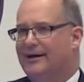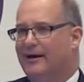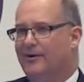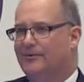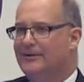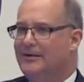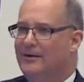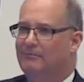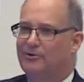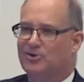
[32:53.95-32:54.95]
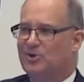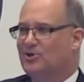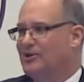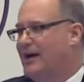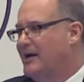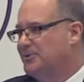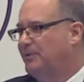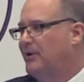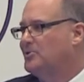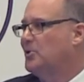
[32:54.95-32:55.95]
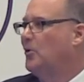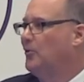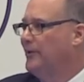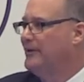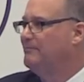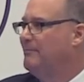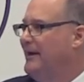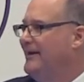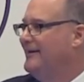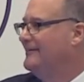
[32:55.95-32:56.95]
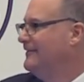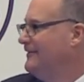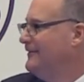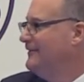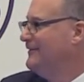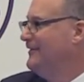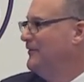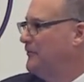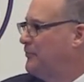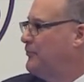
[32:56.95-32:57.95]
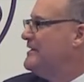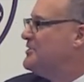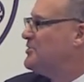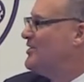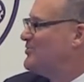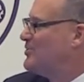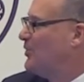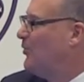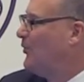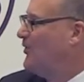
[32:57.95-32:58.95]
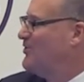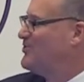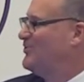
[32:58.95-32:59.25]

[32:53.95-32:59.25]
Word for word: Now, Precision Castparts only paid, you know, three cents a quarter.